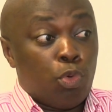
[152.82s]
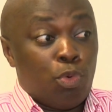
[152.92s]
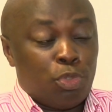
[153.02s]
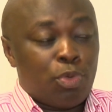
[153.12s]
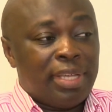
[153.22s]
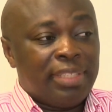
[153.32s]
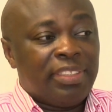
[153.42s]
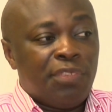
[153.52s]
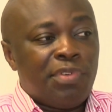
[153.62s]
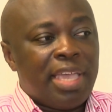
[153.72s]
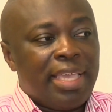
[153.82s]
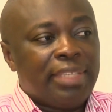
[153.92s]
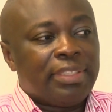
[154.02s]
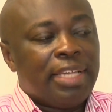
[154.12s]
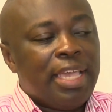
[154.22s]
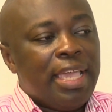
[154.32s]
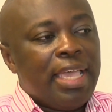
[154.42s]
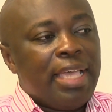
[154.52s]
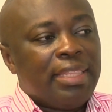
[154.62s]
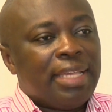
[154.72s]
So it was quite a severe case,
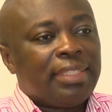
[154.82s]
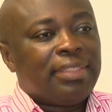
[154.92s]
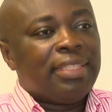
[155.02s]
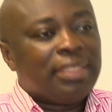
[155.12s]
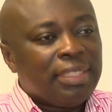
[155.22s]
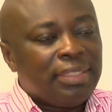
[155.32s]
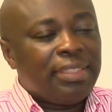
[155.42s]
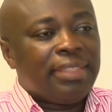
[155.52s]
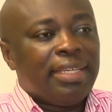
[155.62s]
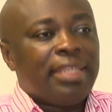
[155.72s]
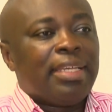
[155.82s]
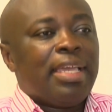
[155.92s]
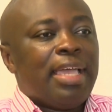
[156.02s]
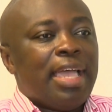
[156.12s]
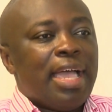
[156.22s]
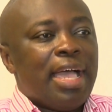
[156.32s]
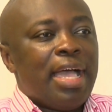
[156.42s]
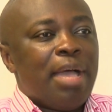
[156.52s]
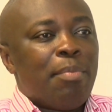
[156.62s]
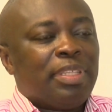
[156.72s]
and that necessitated
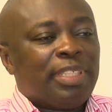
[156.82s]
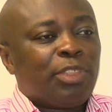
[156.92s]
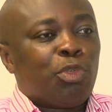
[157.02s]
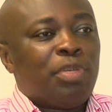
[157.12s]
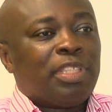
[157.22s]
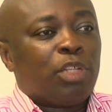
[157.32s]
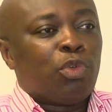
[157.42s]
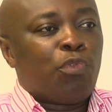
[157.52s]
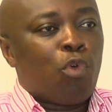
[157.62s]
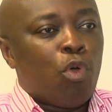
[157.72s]
a settlement out of